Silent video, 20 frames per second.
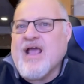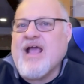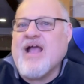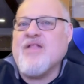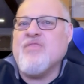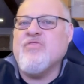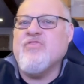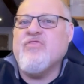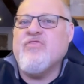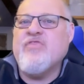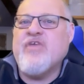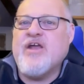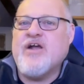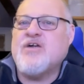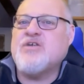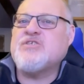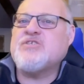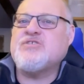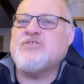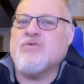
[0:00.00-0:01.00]
And
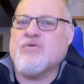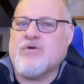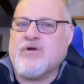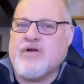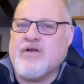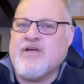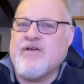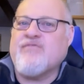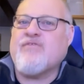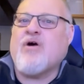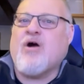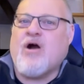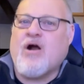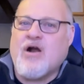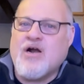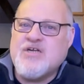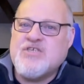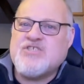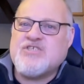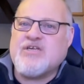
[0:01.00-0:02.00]
their story of
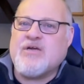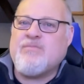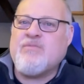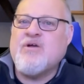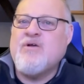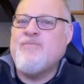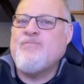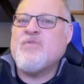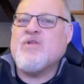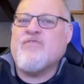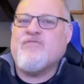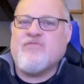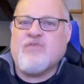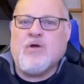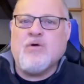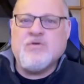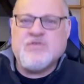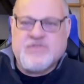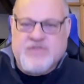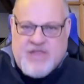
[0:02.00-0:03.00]
hardship
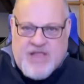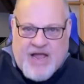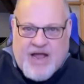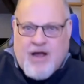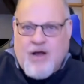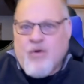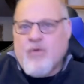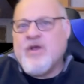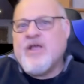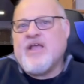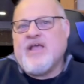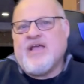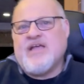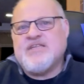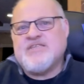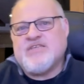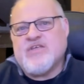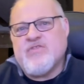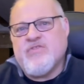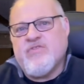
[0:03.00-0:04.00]
flows now
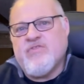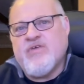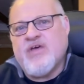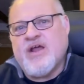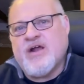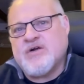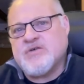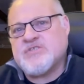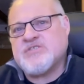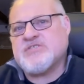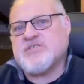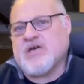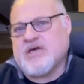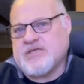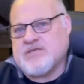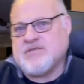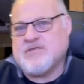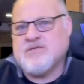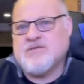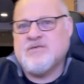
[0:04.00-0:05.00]
into their
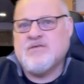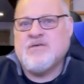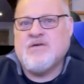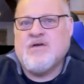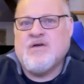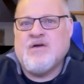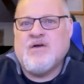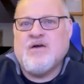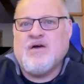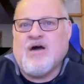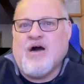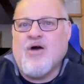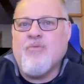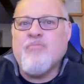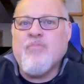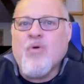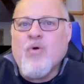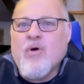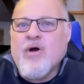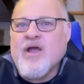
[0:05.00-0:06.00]
son, a
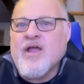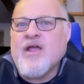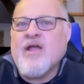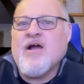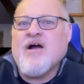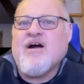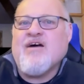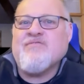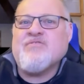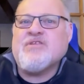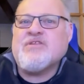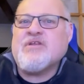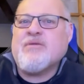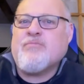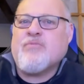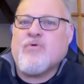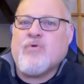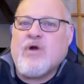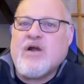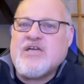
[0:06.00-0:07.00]
boy of the
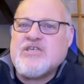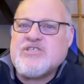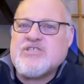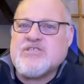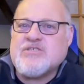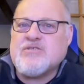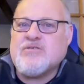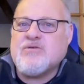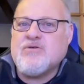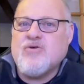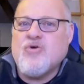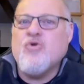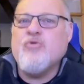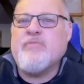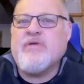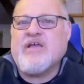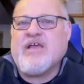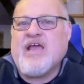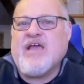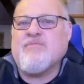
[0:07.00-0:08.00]
Depression
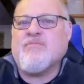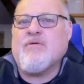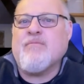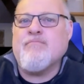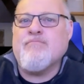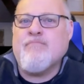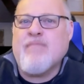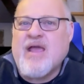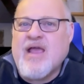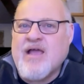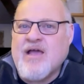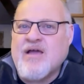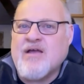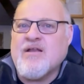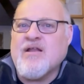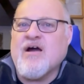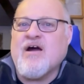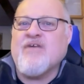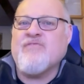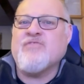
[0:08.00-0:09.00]
who became a
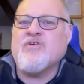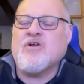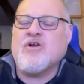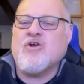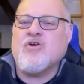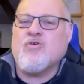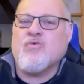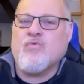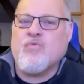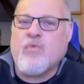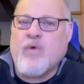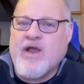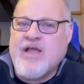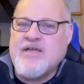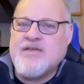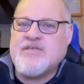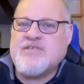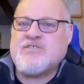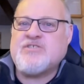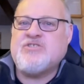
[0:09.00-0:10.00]
man of the
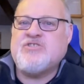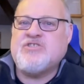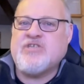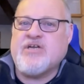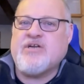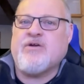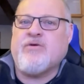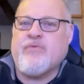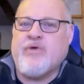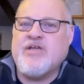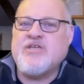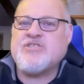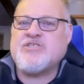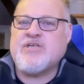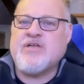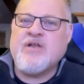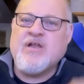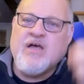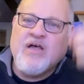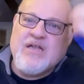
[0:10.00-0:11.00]
greatest
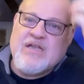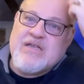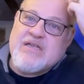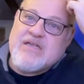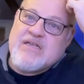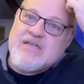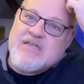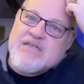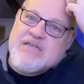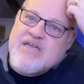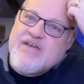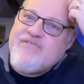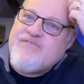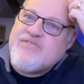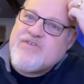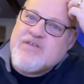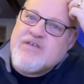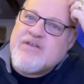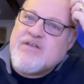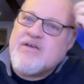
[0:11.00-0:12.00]
generation,
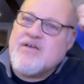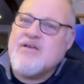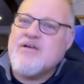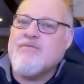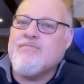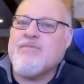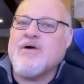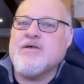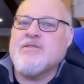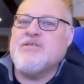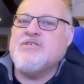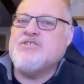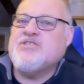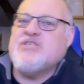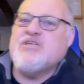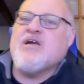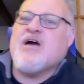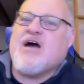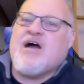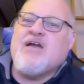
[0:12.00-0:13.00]
lifted by the
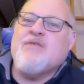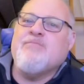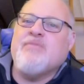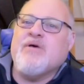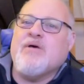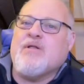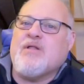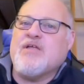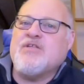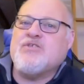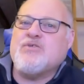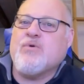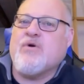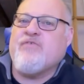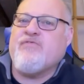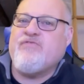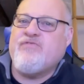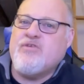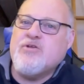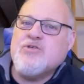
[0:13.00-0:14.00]
GI Bill into
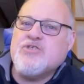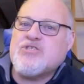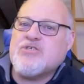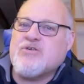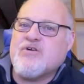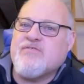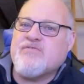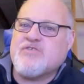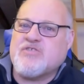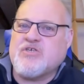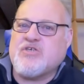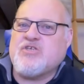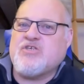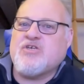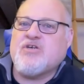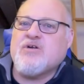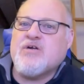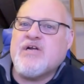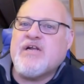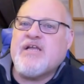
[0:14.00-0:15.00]
a future of
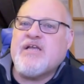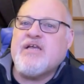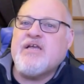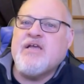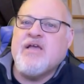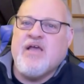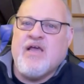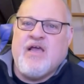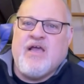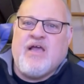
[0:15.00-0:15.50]
security